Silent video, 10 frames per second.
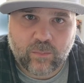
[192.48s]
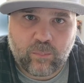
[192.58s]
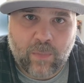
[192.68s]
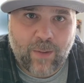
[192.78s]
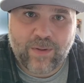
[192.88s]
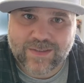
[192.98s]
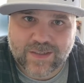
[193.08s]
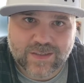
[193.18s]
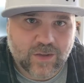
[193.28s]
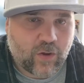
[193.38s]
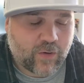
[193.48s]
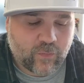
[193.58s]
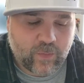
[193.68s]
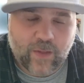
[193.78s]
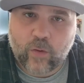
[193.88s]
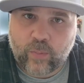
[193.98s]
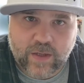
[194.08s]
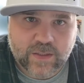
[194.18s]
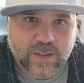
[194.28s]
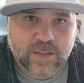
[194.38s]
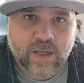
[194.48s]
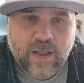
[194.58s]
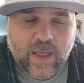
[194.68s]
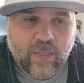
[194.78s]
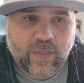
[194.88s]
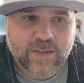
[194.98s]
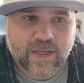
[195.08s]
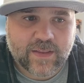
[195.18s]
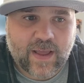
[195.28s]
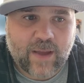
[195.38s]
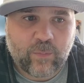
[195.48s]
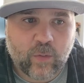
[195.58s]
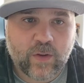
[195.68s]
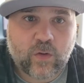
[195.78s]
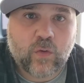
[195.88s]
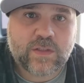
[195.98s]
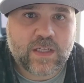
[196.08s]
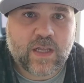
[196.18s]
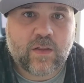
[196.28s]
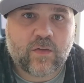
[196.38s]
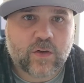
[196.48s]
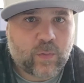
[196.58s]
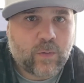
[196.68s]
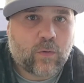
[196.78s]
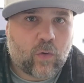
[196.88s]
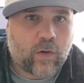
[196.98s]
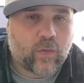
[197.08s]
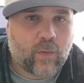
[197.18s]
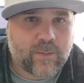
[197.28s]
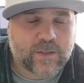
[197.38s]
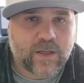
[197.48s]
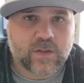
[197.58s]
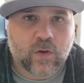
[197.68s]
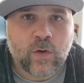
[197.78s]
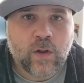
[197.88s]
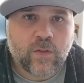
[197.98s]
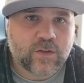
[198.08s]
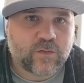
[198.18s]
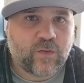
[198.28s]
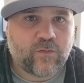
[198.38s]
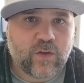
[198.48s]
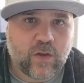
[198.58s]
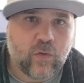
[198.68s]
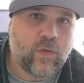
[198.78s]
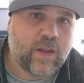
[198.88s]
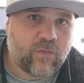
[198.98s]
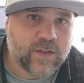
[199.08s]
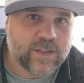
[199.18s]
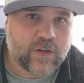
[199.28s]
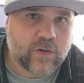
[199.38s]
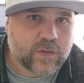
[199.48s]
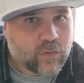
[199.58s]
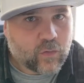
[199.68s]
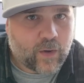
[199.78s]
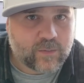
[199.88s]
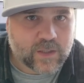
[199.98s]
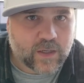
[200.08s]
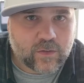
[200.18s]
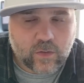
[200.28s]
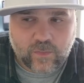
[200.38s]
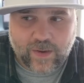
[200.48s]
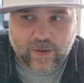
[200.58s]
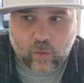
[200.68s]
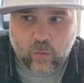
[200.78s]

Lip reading: My Business, a lot are from Yellow Pages and things like that, but we do see that there's people going to the website. So there's 50 unique visitors to the website that